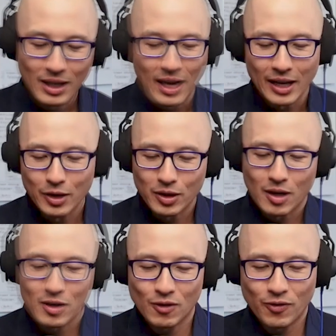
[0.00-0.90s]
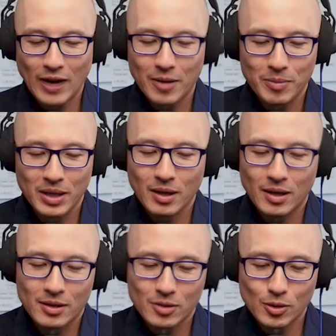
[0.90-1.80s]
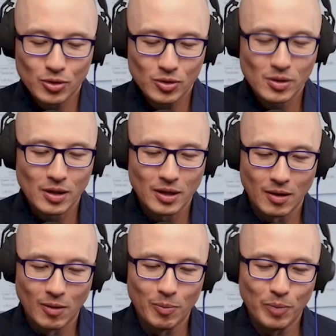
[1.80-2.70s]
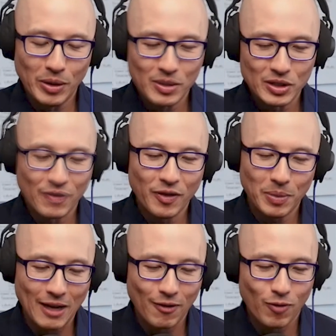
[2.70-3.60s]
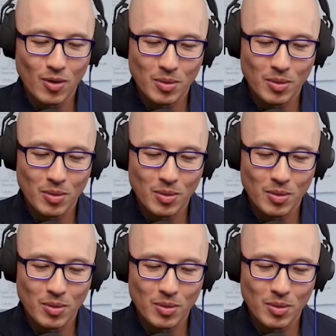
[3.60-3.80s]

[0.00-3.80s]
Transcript: And you can also find me on social, on pretty much every platform,